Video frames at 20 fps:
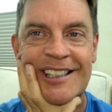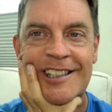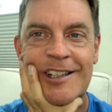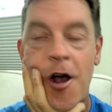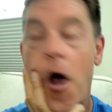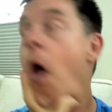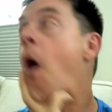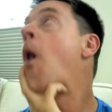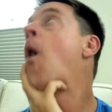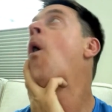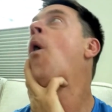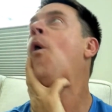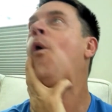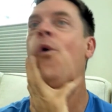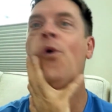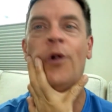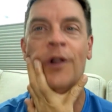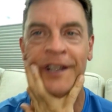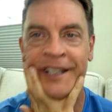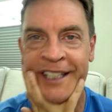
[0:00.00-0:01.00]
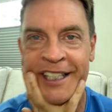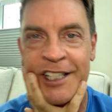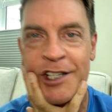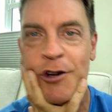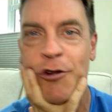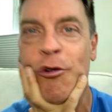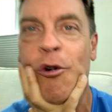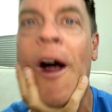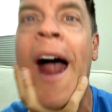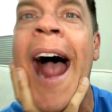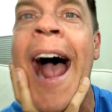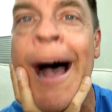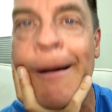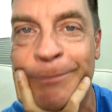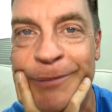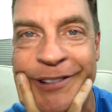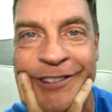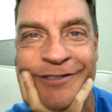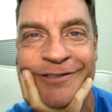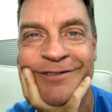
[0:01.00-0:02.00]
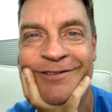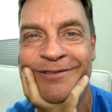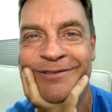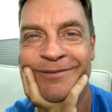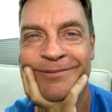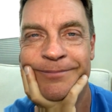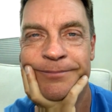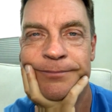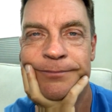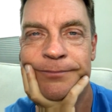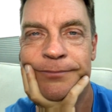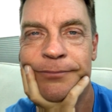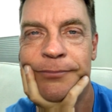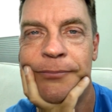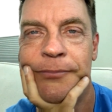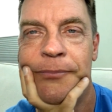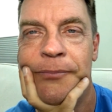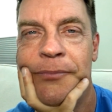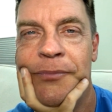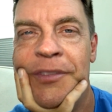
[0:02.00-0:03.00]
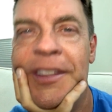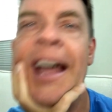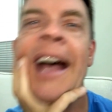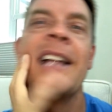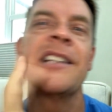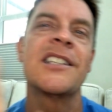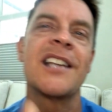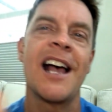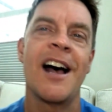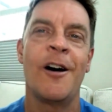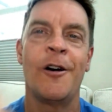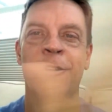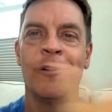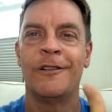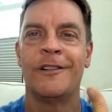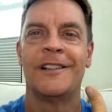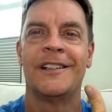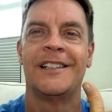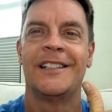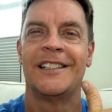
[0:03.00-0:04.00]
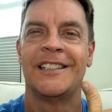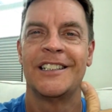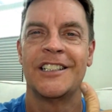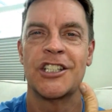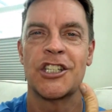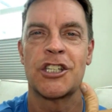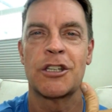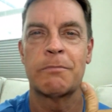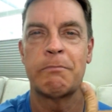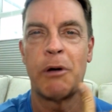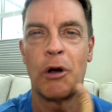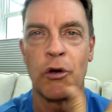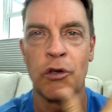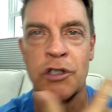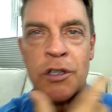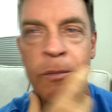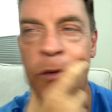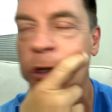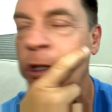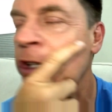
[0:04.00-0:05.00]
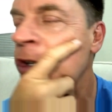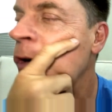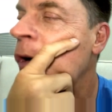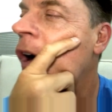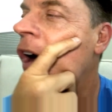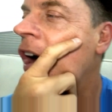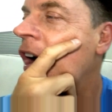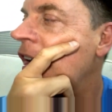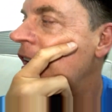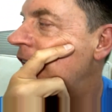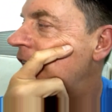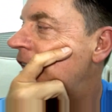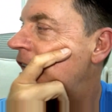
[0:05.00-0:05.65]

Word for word: Holy crap. That's how disposable you are.